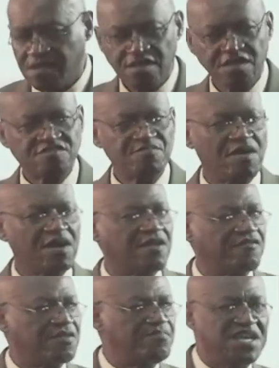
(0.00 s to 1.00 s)
This mark
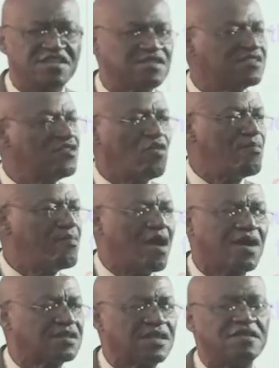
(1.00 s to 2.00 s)
of the beast is no
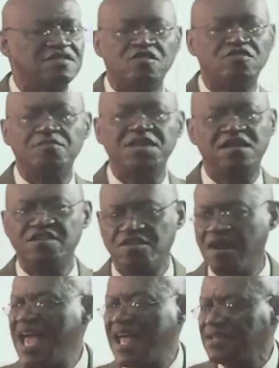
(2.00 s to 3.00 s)
mark that is going to be on
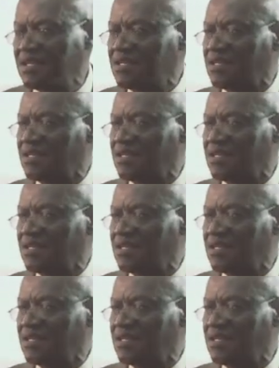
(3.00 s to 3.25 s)
your hand